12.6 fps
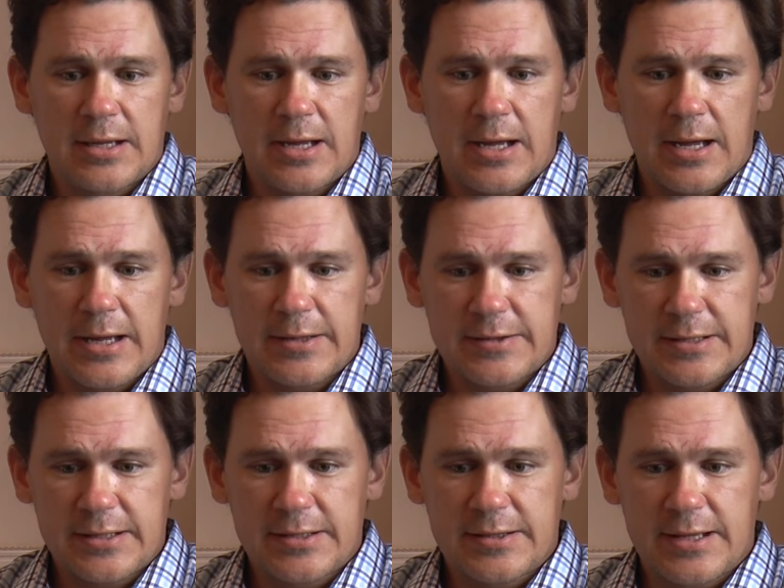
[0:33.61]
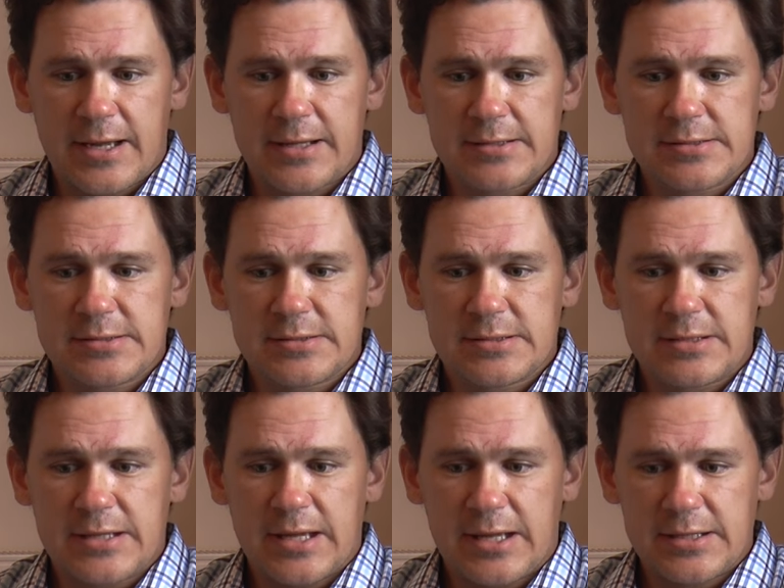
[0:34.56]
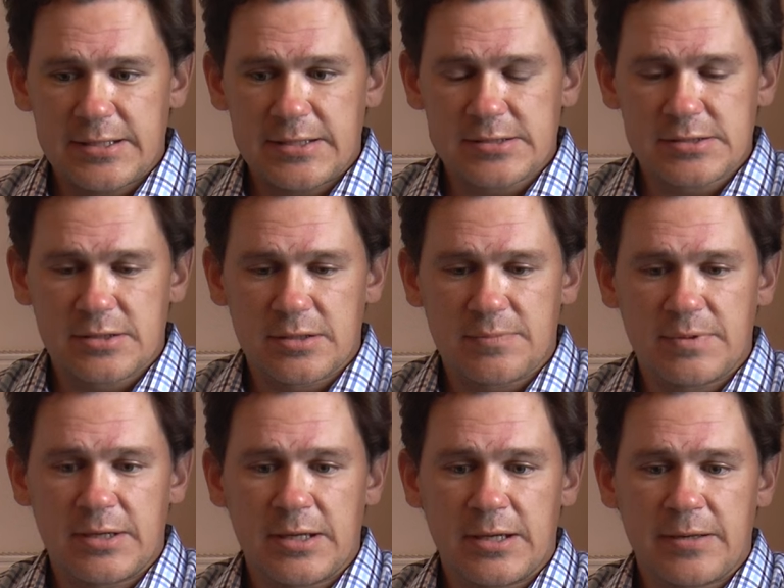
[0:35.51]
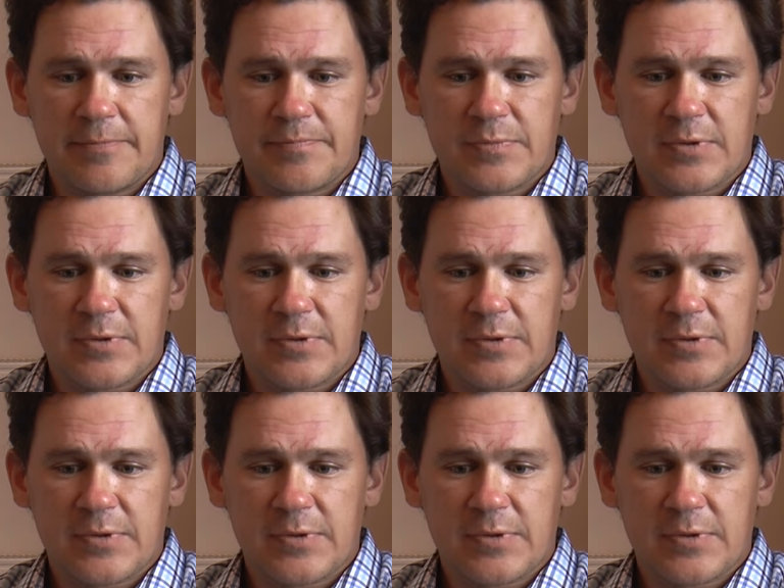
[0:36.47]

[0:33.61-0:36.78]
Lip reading: I think that he is going to be